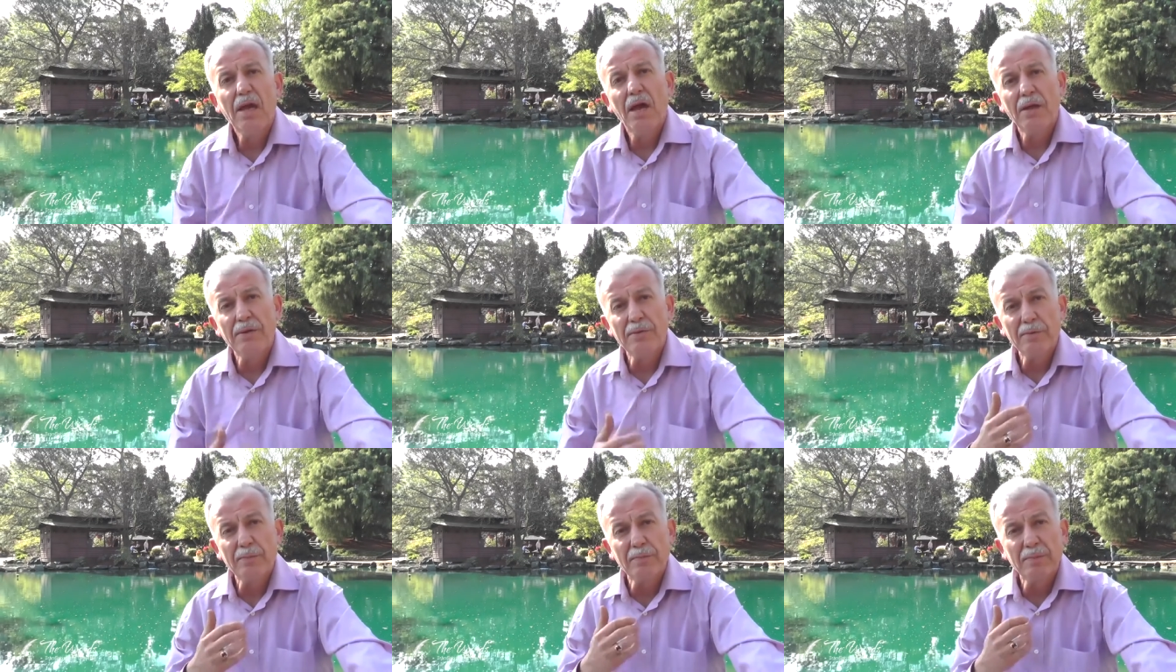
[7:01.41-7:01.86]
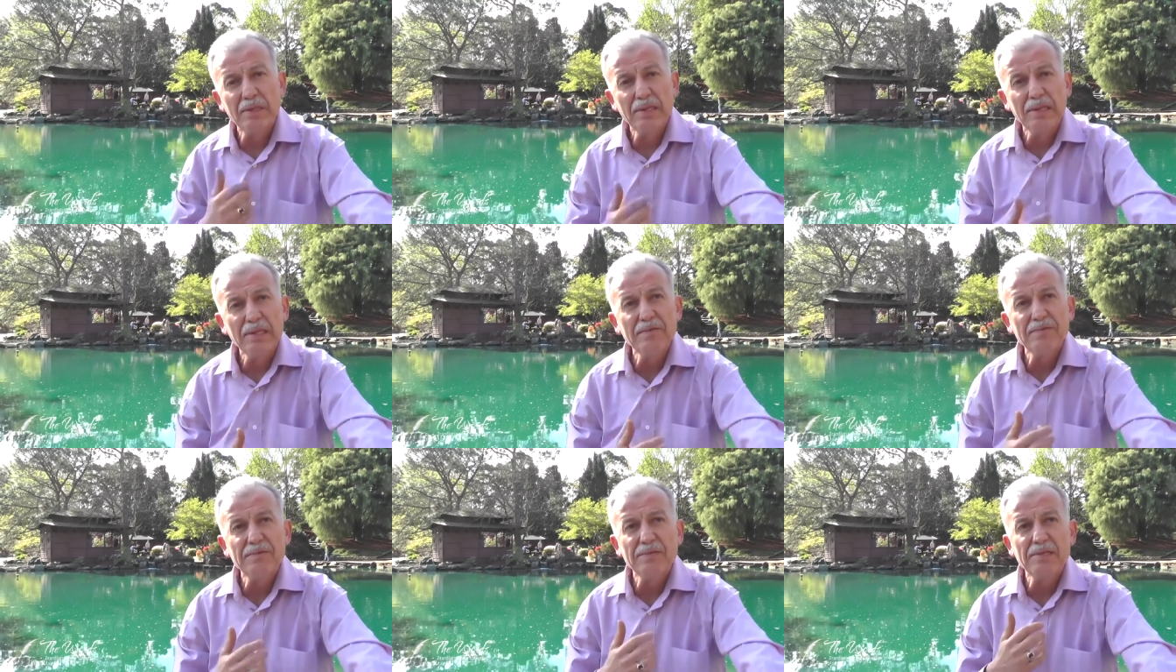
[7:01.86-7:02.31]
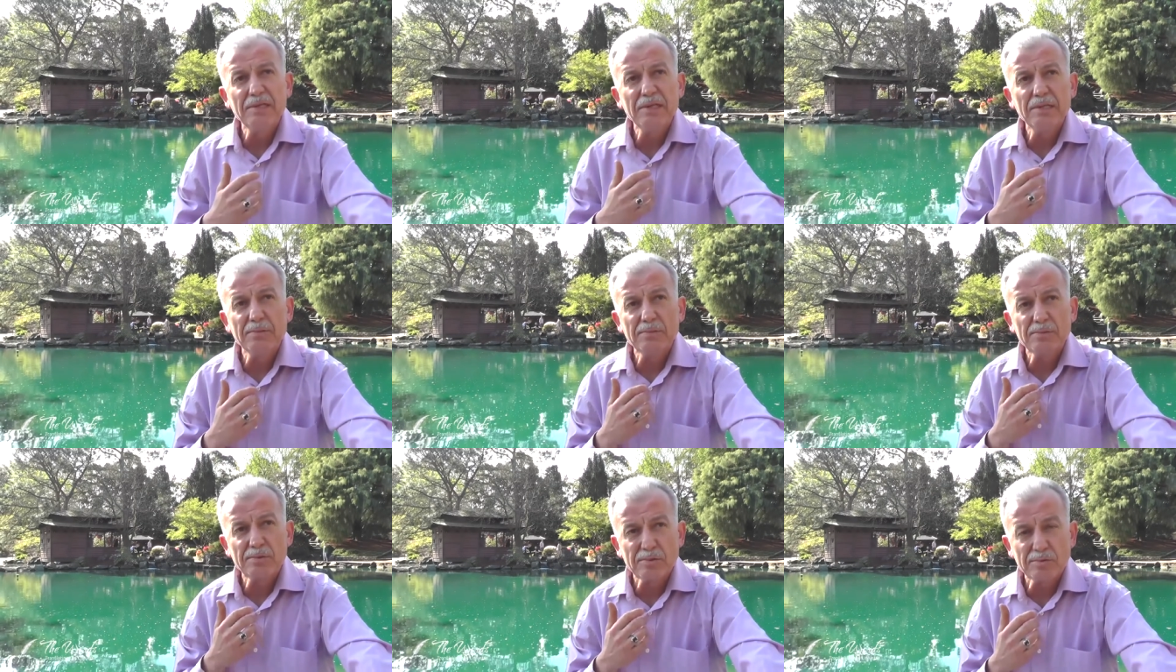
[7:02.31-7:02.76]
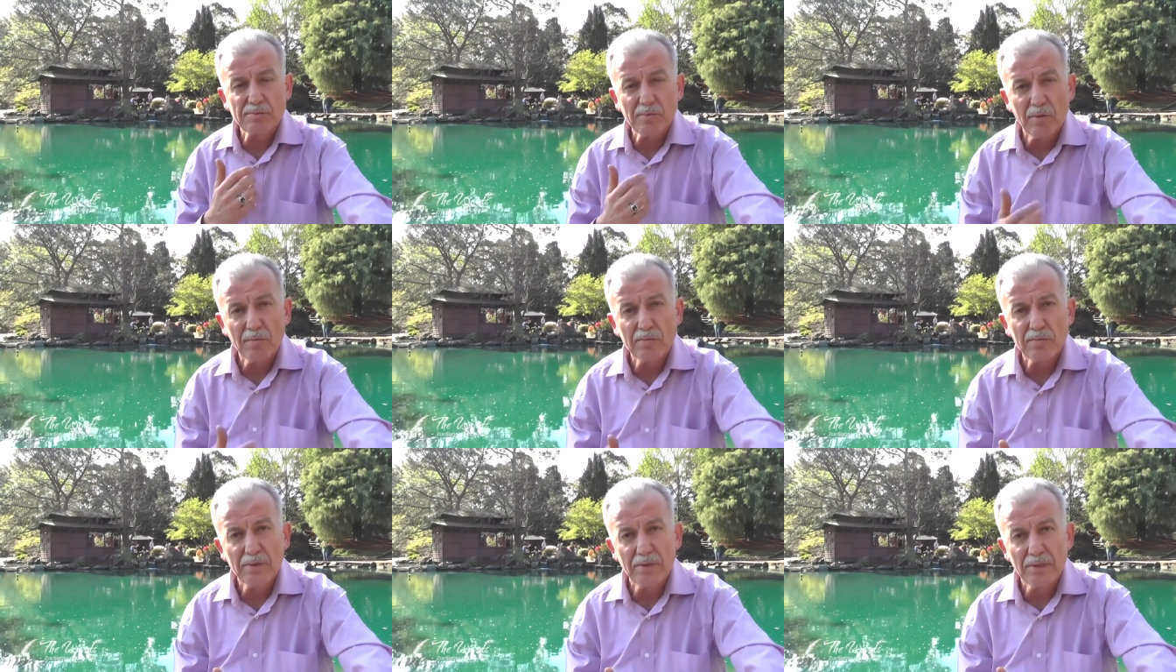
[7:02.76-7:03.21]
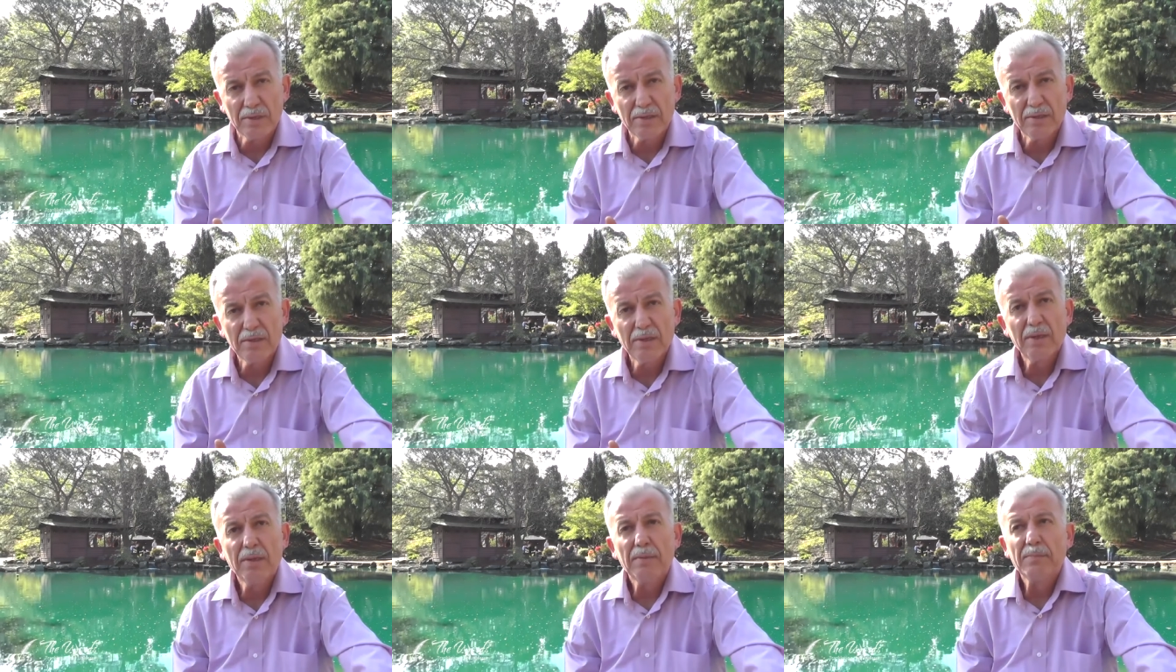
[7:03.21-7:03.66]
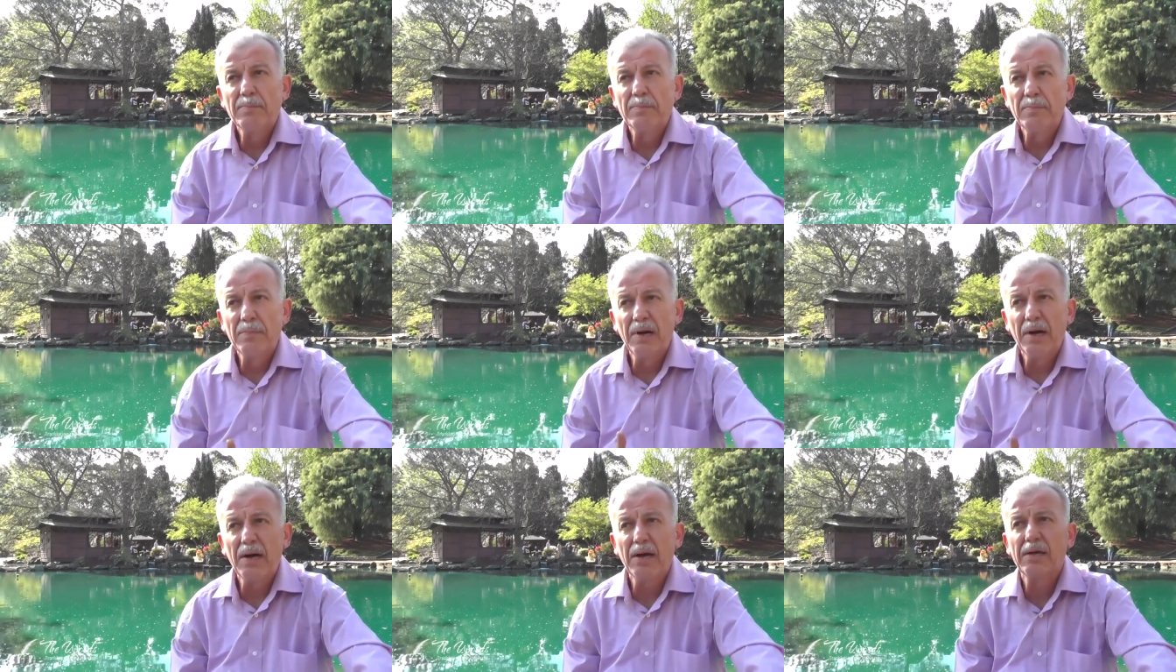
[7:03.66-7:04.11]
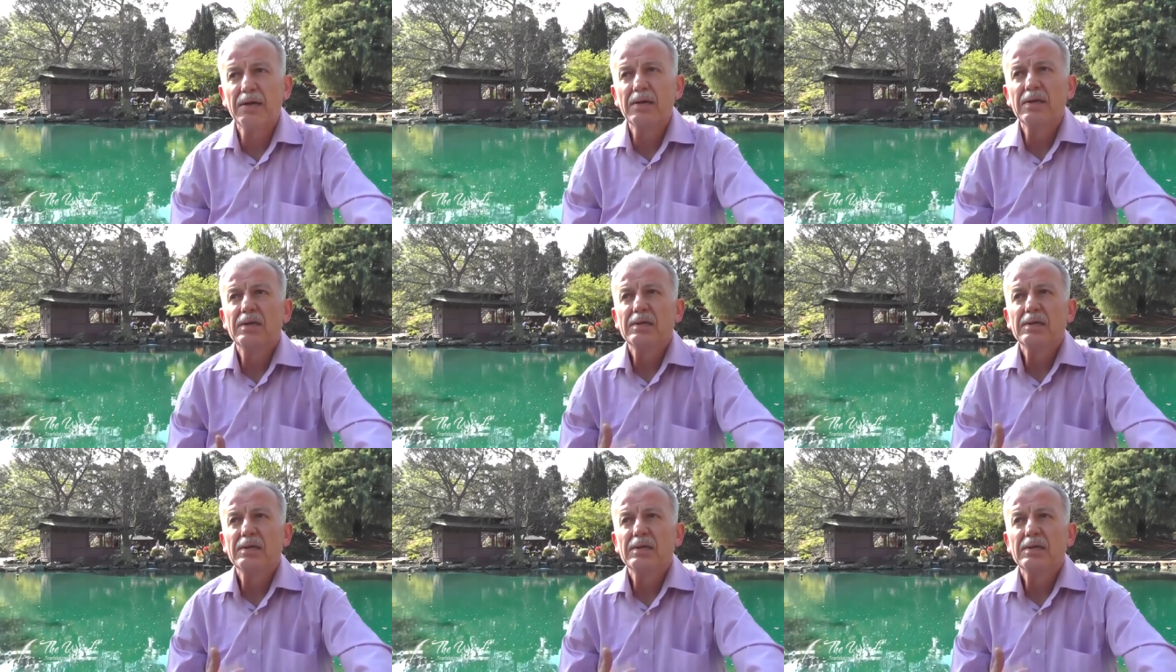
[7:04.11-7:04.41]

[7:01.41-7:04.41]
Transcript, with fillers: and who believe in him strongly by